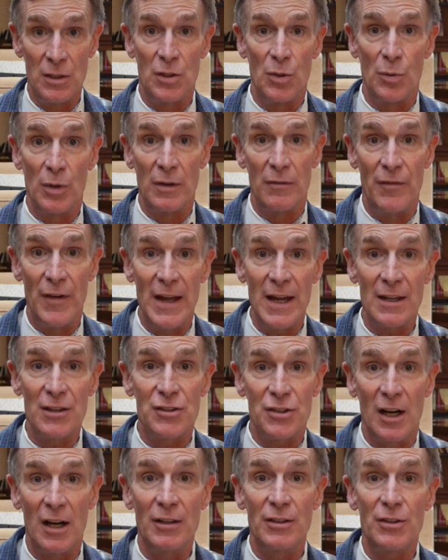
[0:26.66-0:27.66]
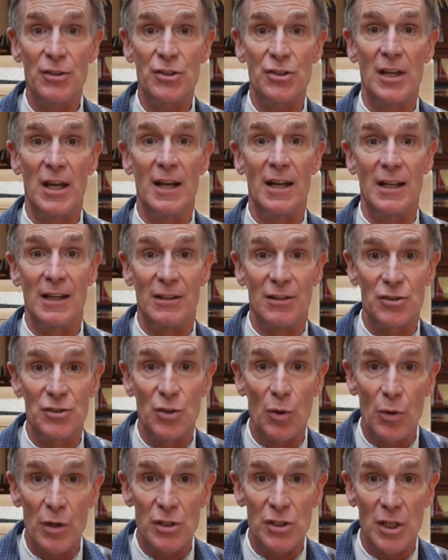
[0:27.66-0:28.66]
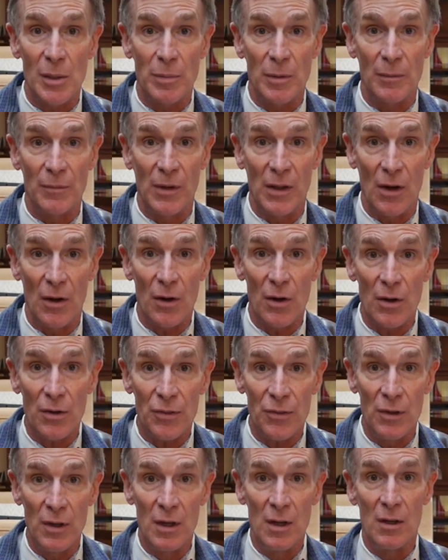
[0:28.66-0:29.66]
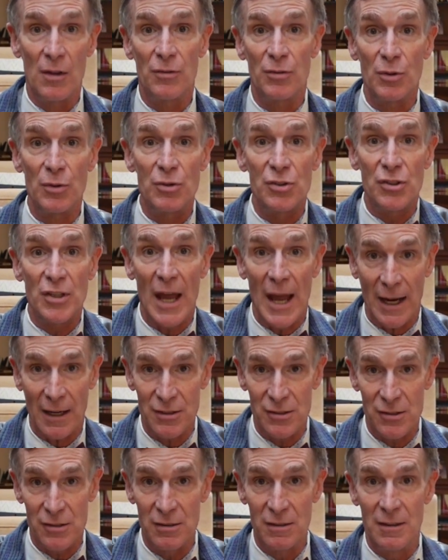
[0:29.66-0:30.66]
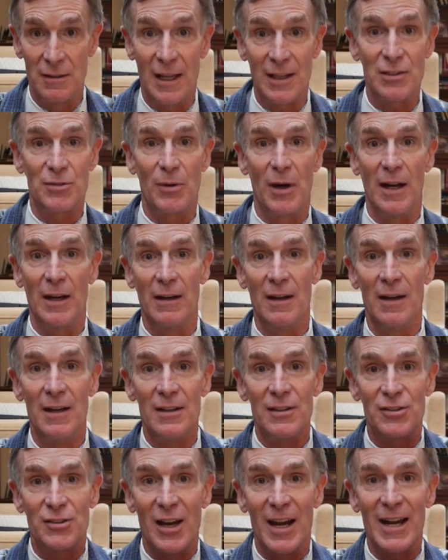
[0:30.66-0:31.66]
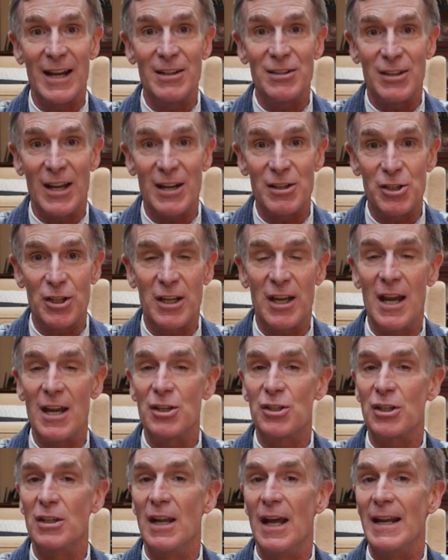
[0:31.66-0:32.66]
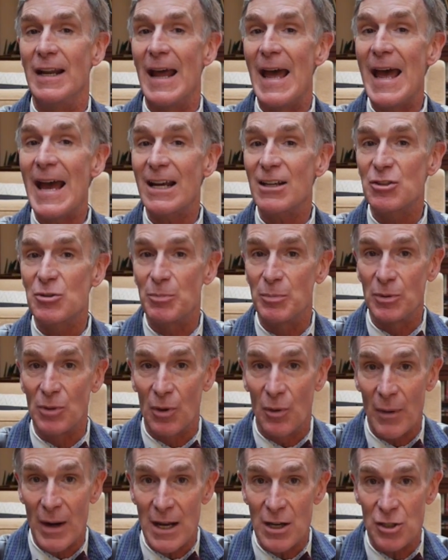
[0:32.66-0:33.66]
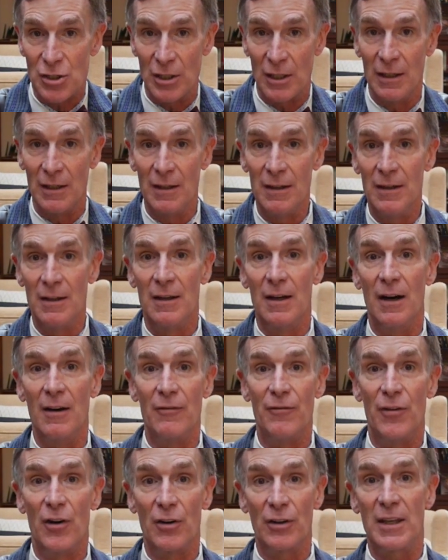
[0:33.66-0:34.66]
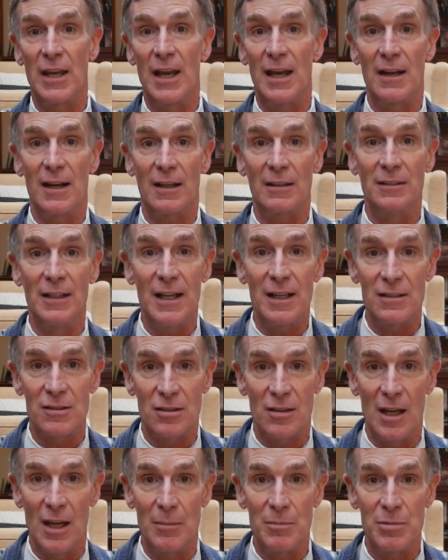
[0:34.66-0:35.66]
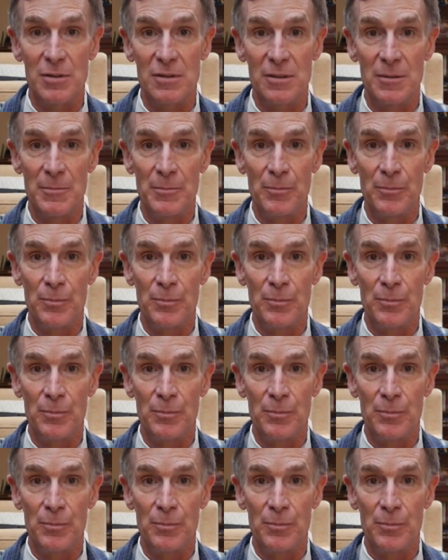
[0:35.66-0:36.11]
to advance understanding and stewardship of the earth through sex. That's right. Science, education, and exploration of volcanic landscapes.